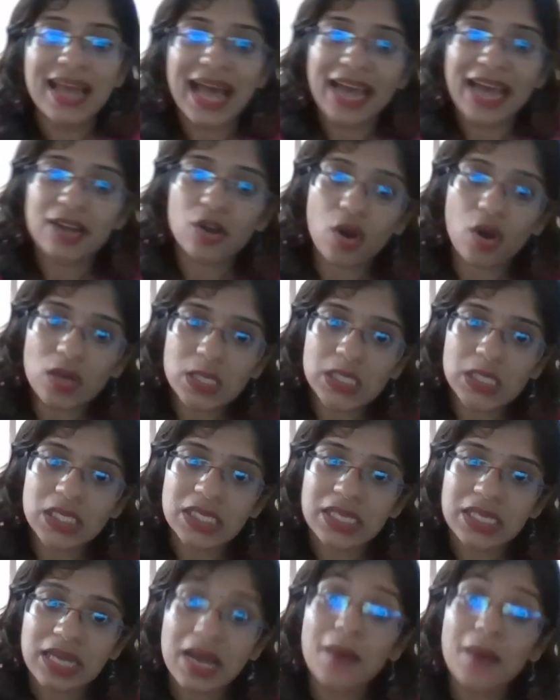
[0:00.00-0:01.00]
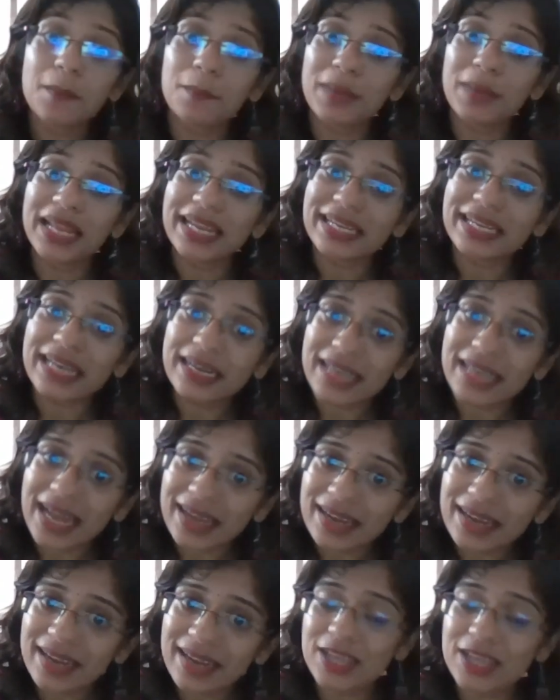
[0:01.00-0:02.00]
and cause platelet
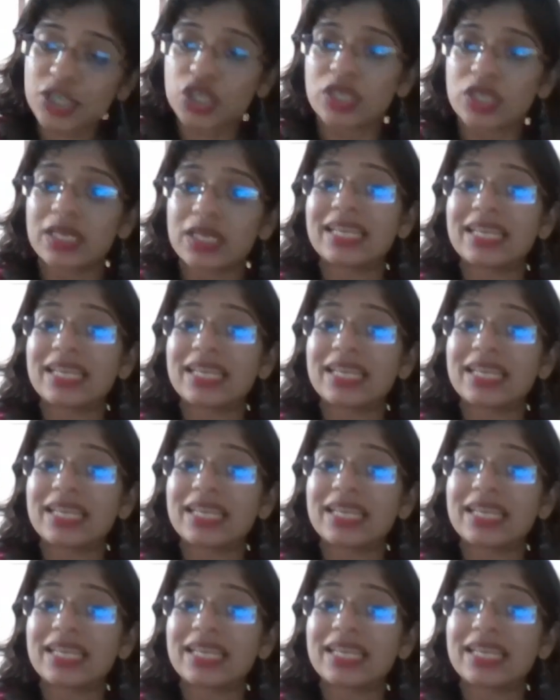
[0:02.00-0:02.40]
aggregation.